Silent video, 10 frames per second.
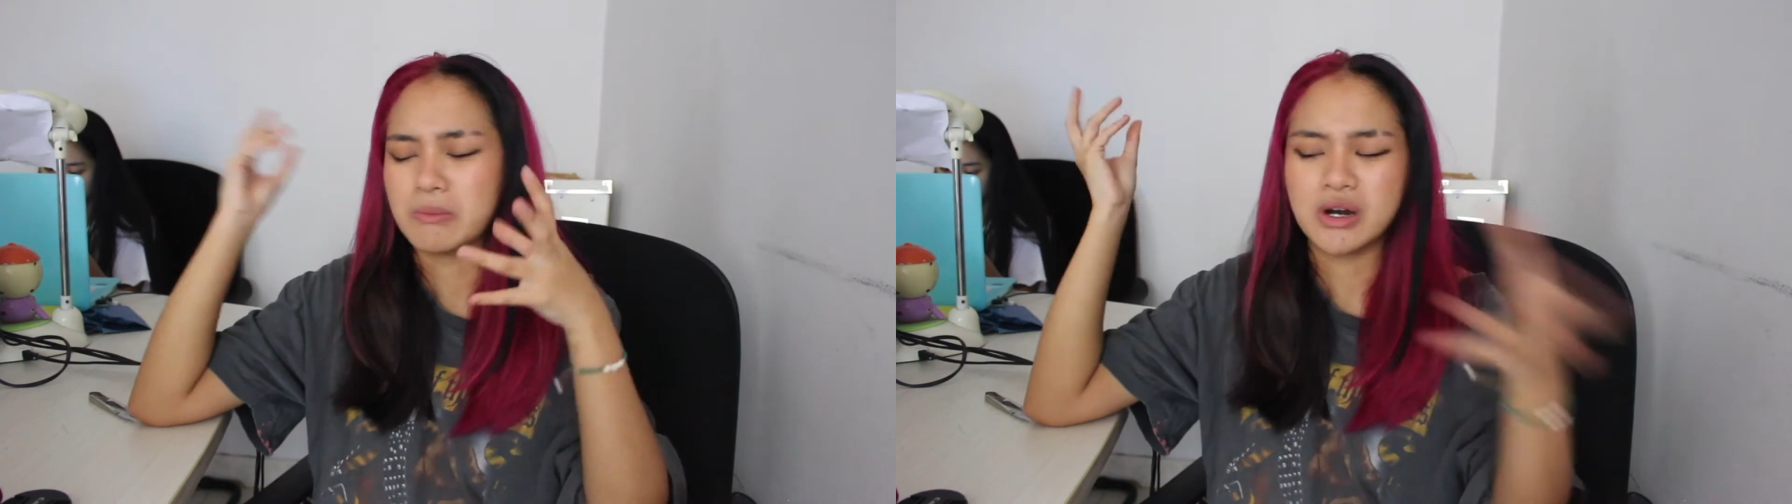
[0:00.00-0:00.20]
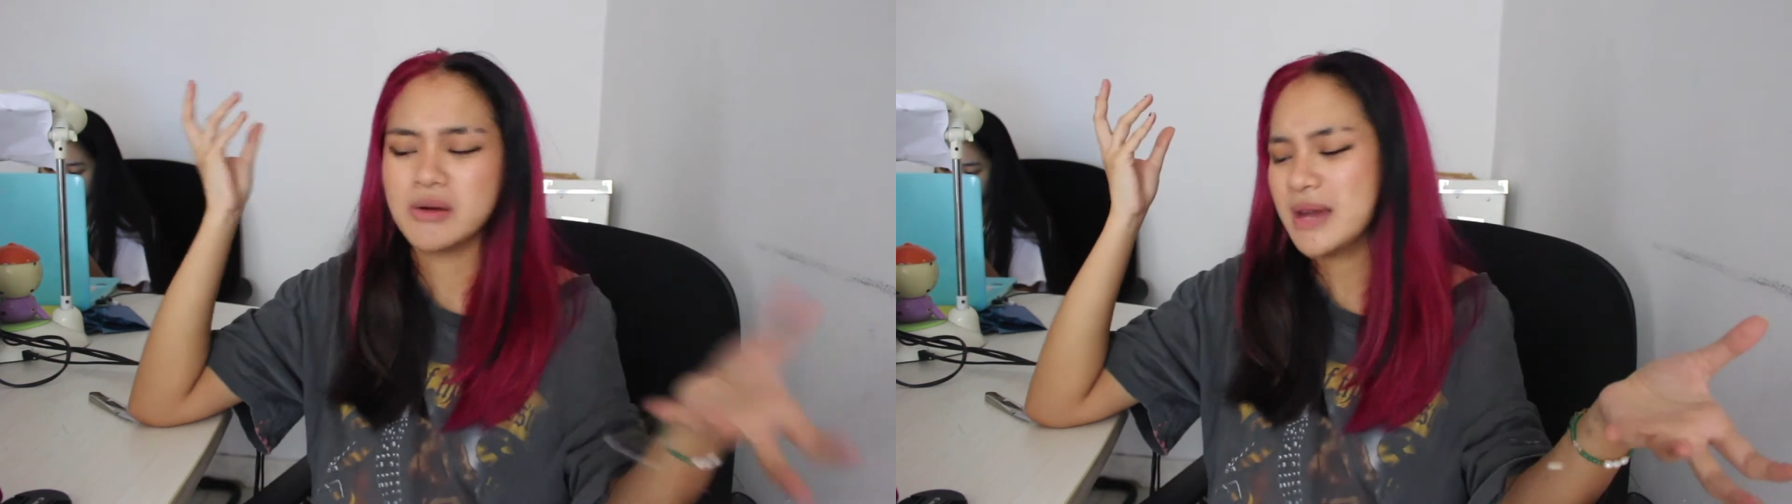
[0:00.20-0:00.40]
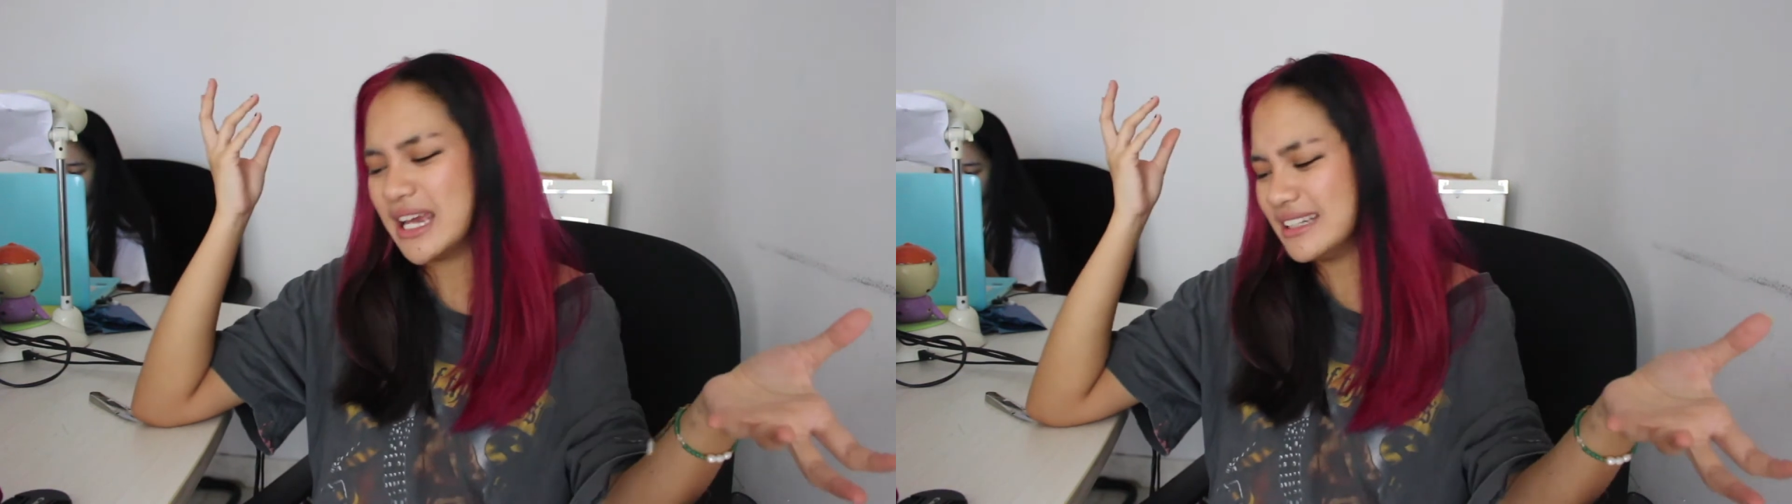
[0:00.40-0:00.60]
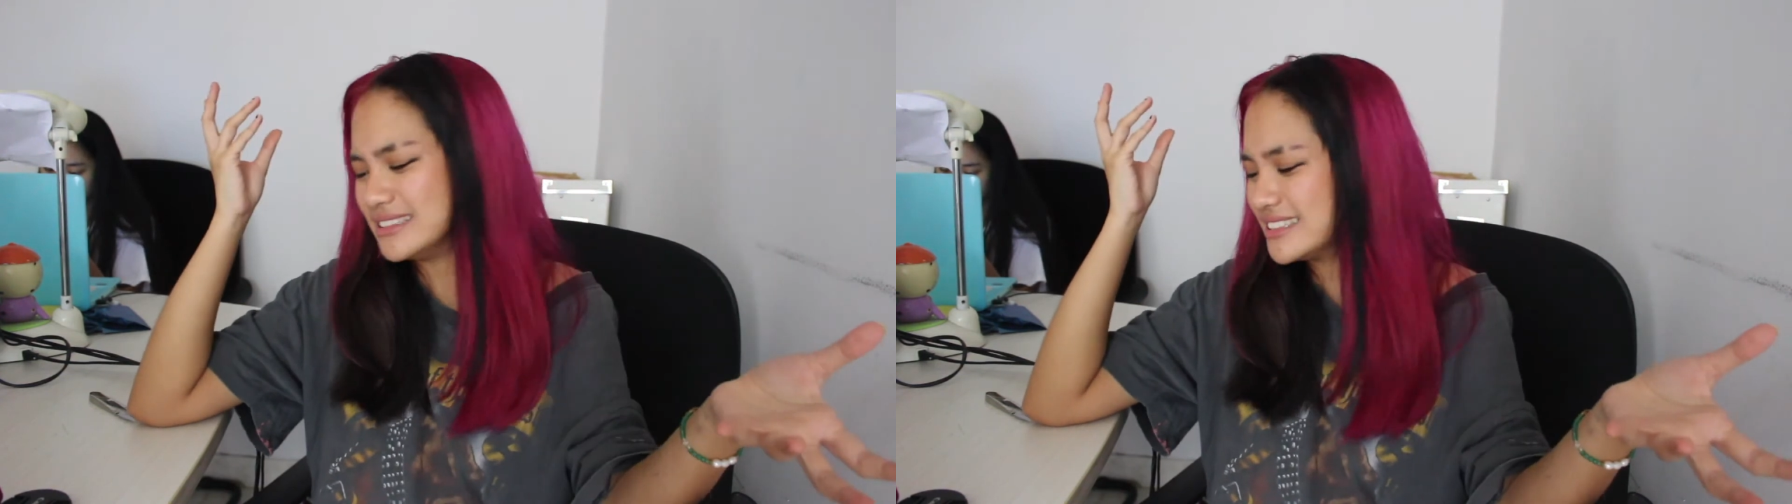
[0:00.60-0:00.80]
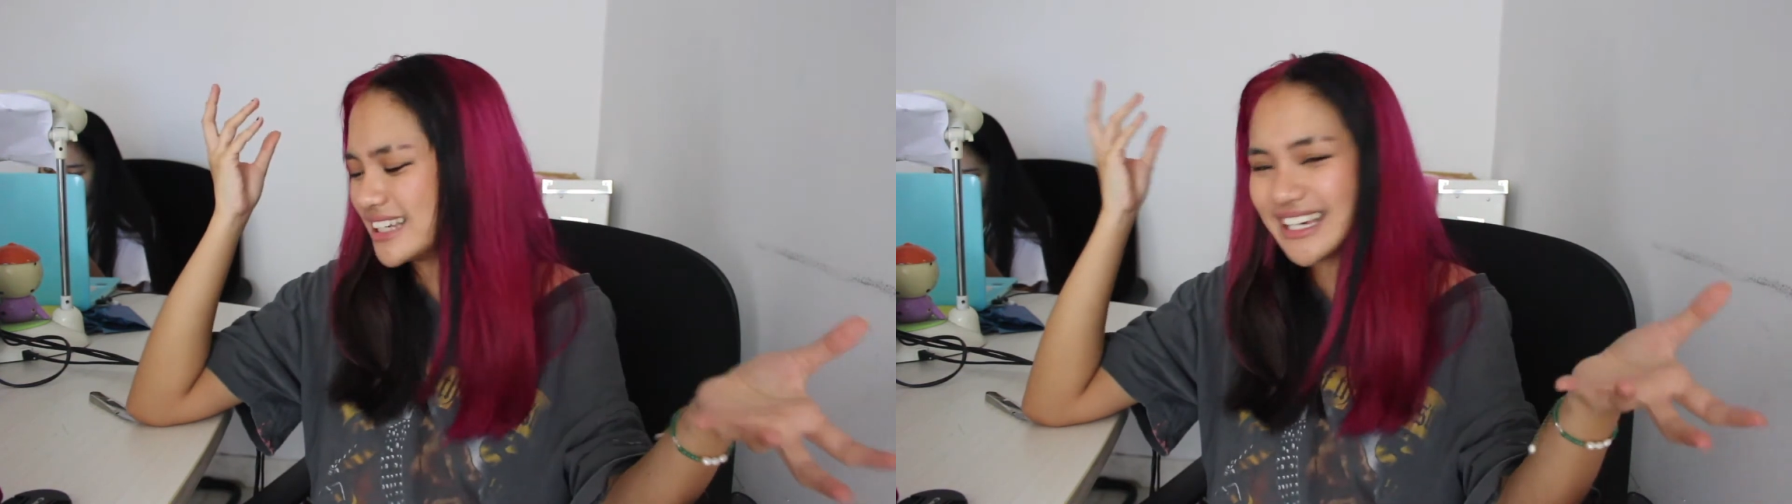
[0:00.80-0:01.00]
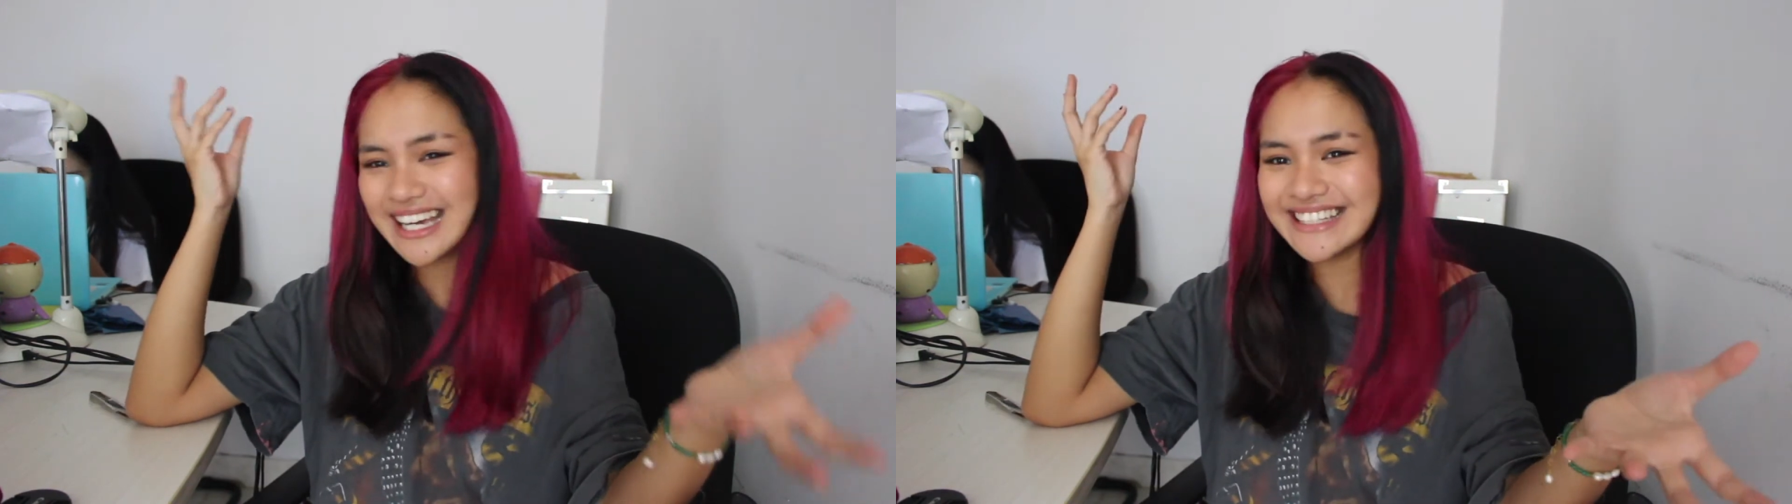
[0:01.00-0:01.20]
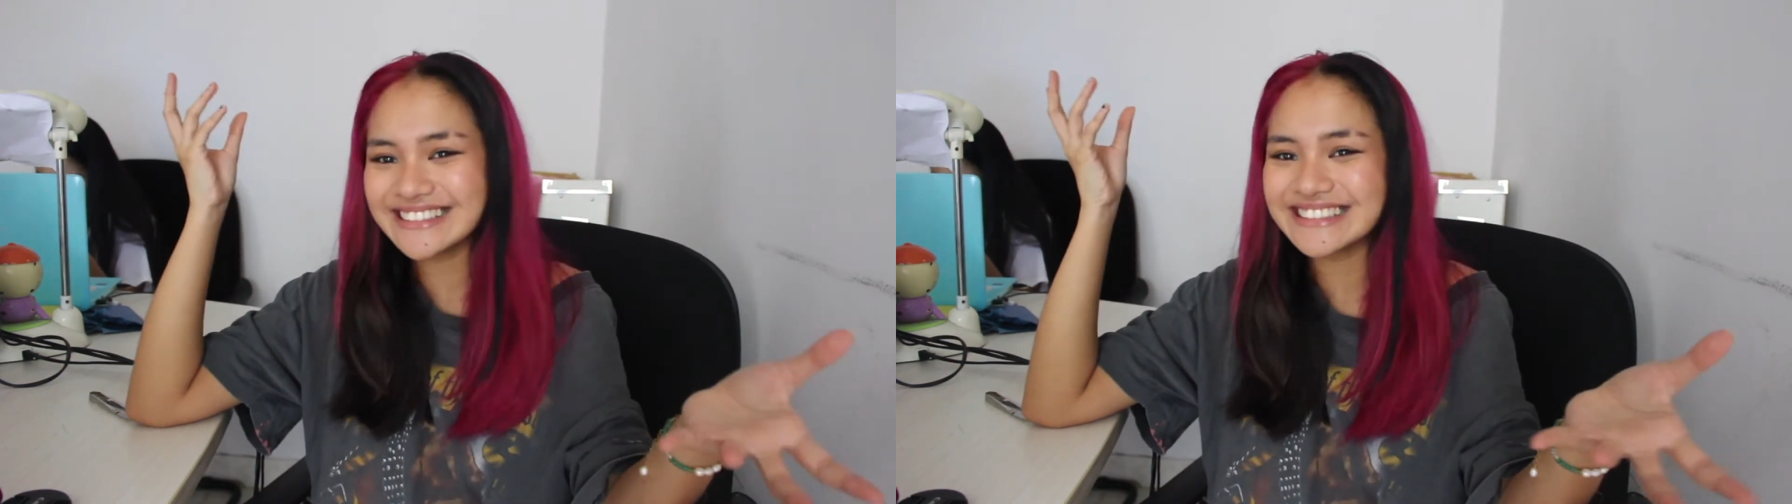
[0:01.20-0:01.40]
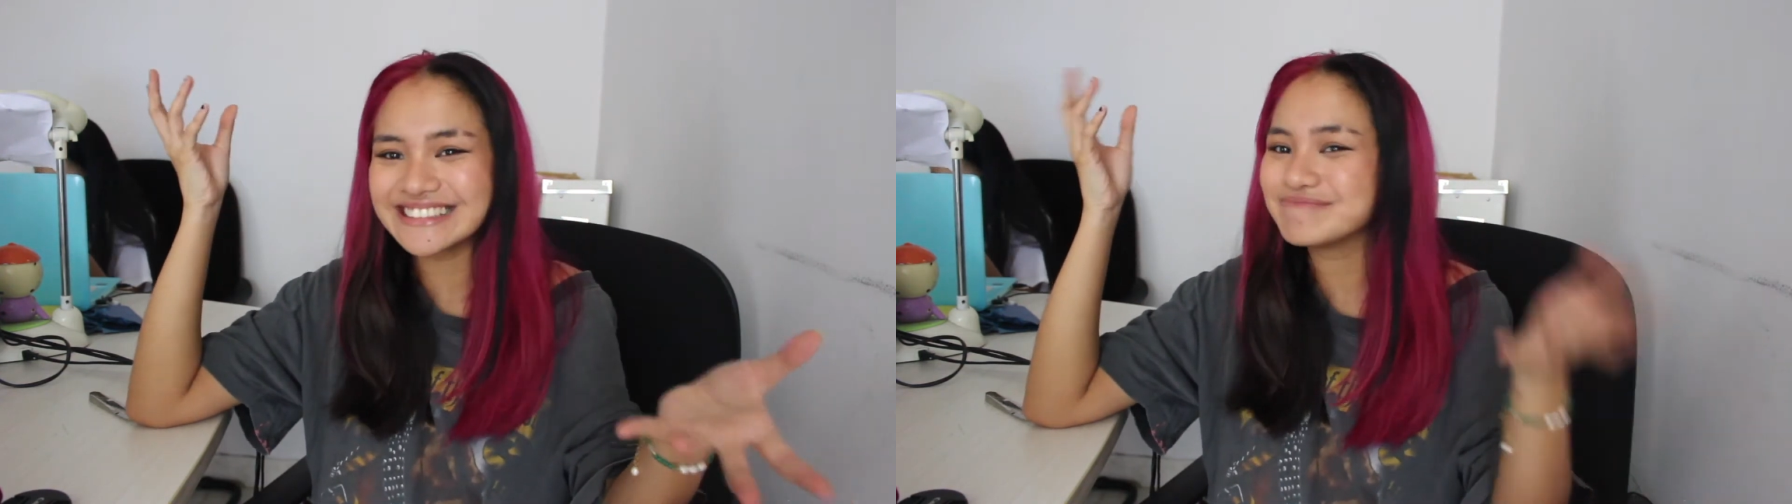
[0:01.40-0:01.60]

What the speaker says: mermaids, I guess.